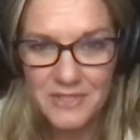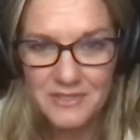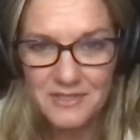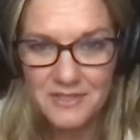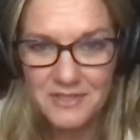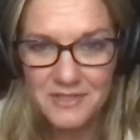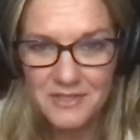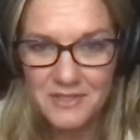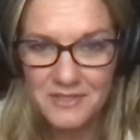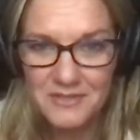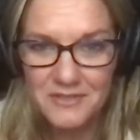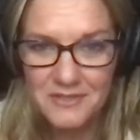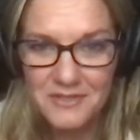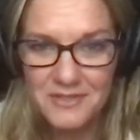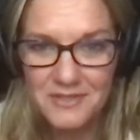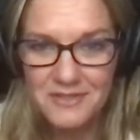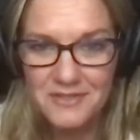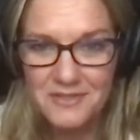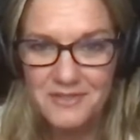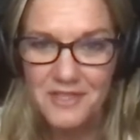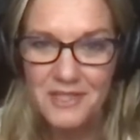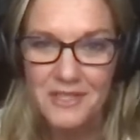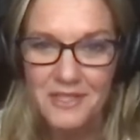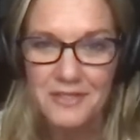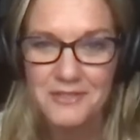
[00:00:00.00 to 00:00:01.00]
to you?"
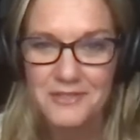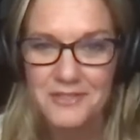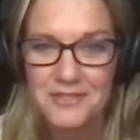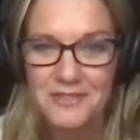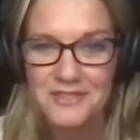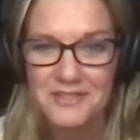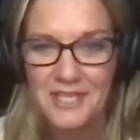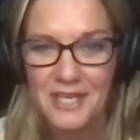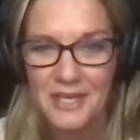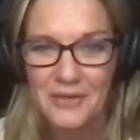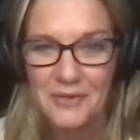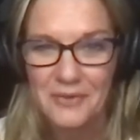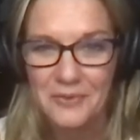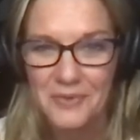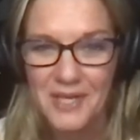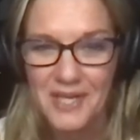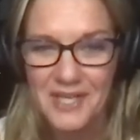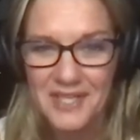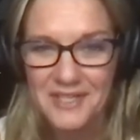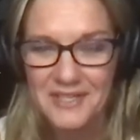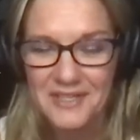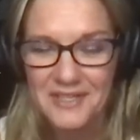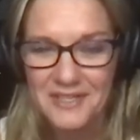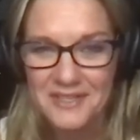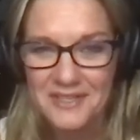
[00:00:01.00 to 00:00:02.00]
And I was just like,
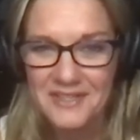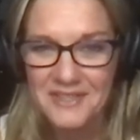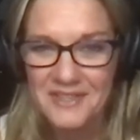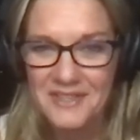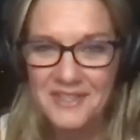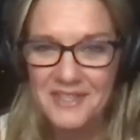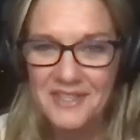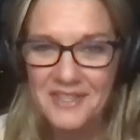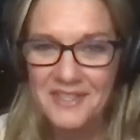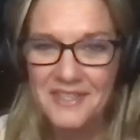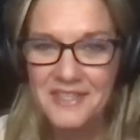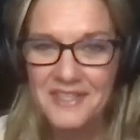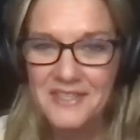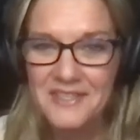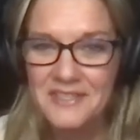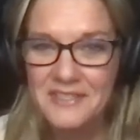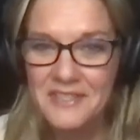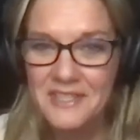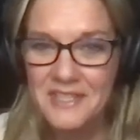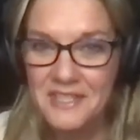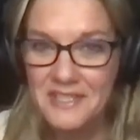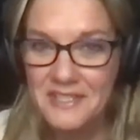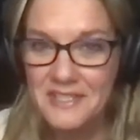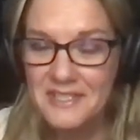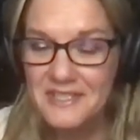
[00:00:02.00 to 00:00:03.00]
"What?"
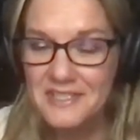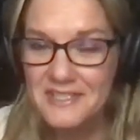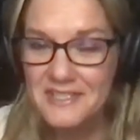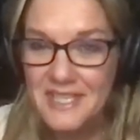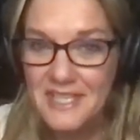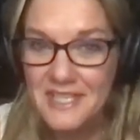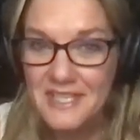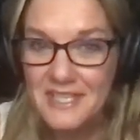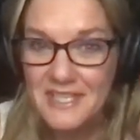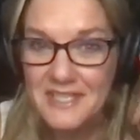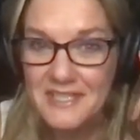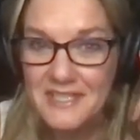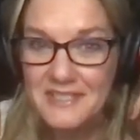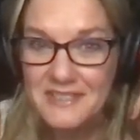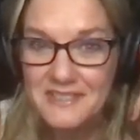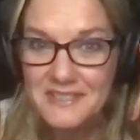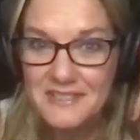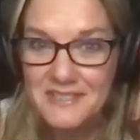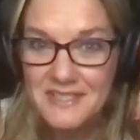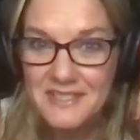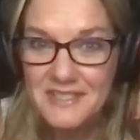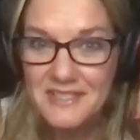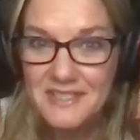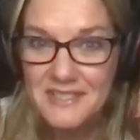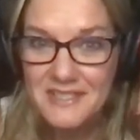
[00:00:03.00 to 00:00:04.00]
He's like, I can
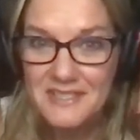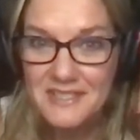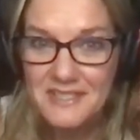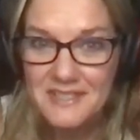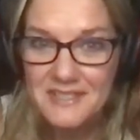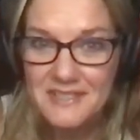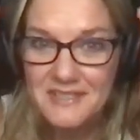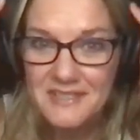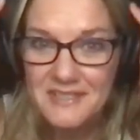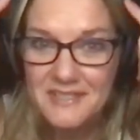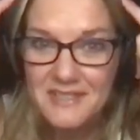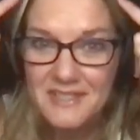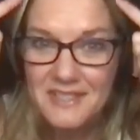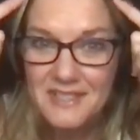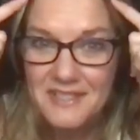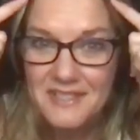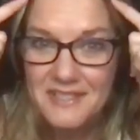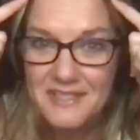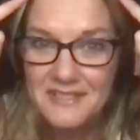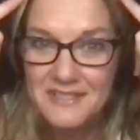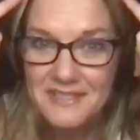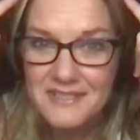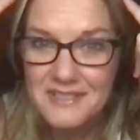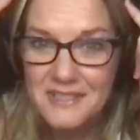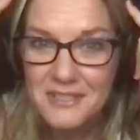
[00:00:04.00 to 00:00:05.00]
see
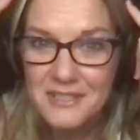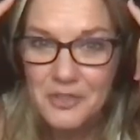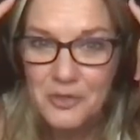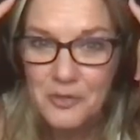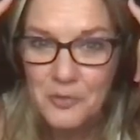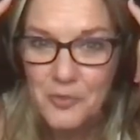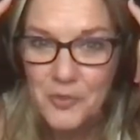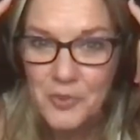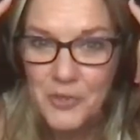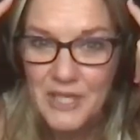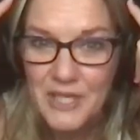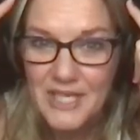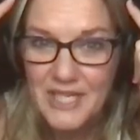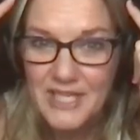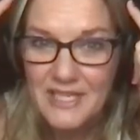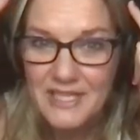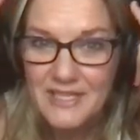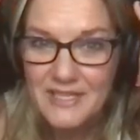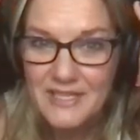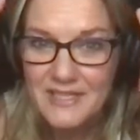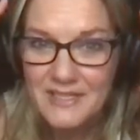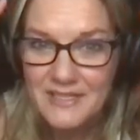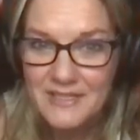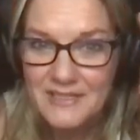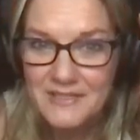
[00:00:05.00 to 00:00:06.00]
your
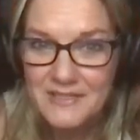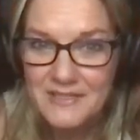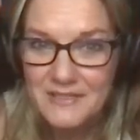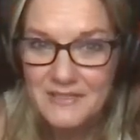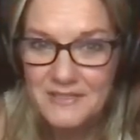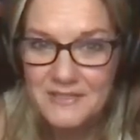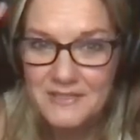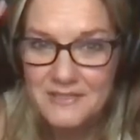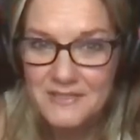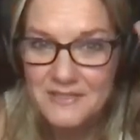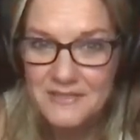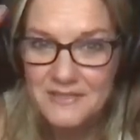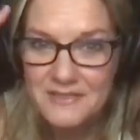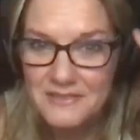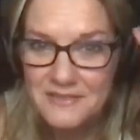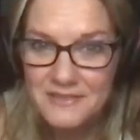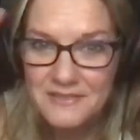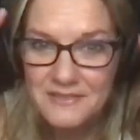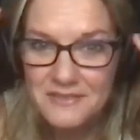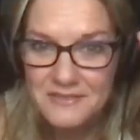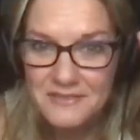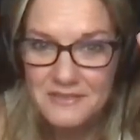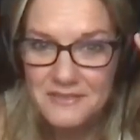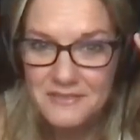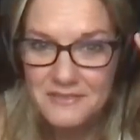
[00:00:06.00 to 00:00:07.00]
brain."
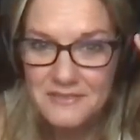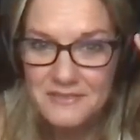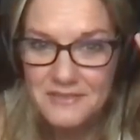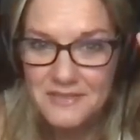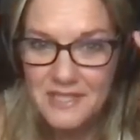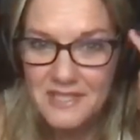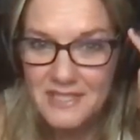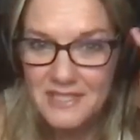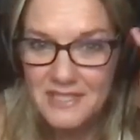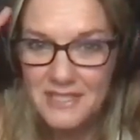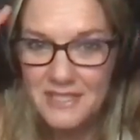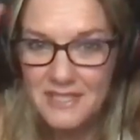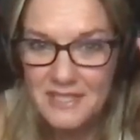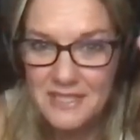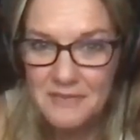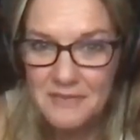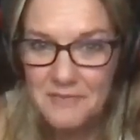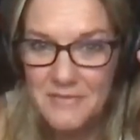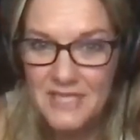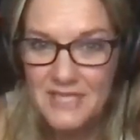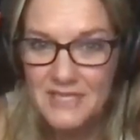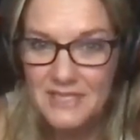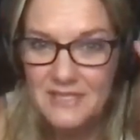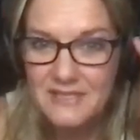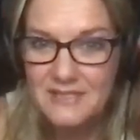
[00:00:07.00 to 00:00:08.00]
And then he
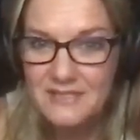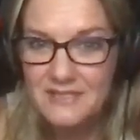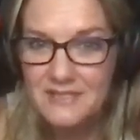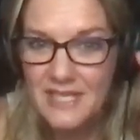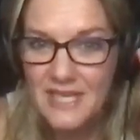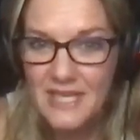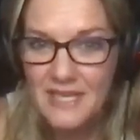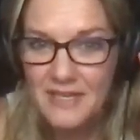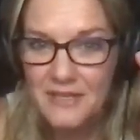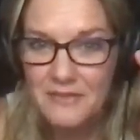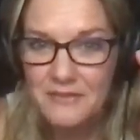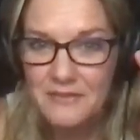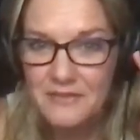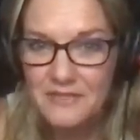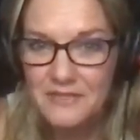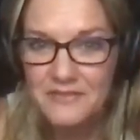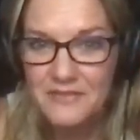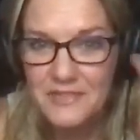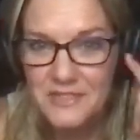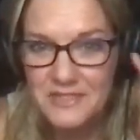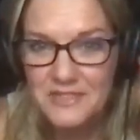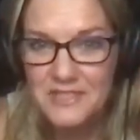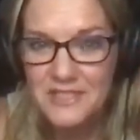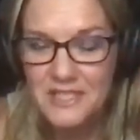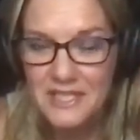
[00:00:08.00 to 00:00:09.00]
made this sound of
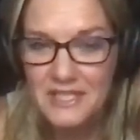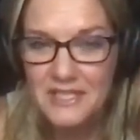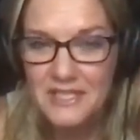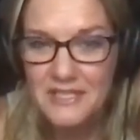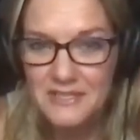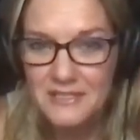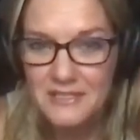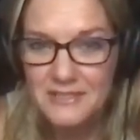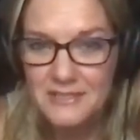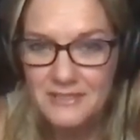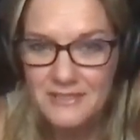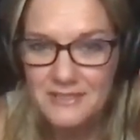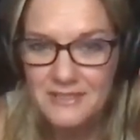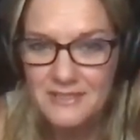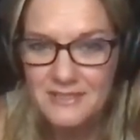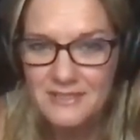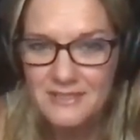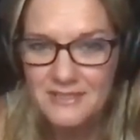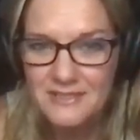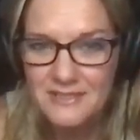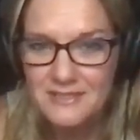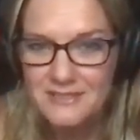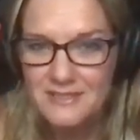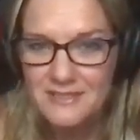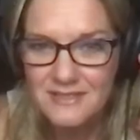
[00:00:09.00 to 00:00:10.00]
just like
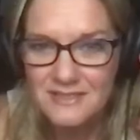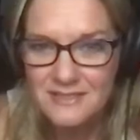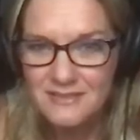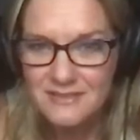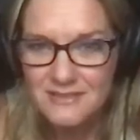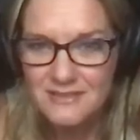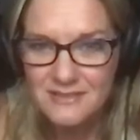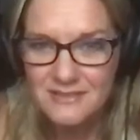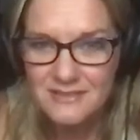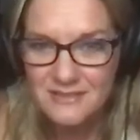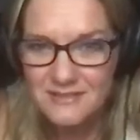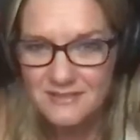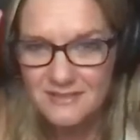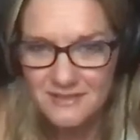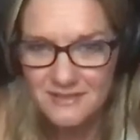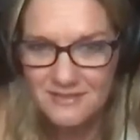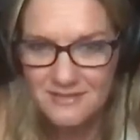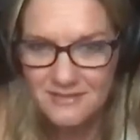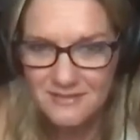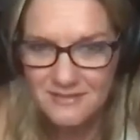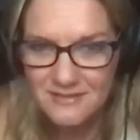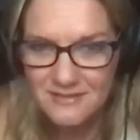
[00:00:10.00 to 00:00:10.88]
zzz, zzz, zzz,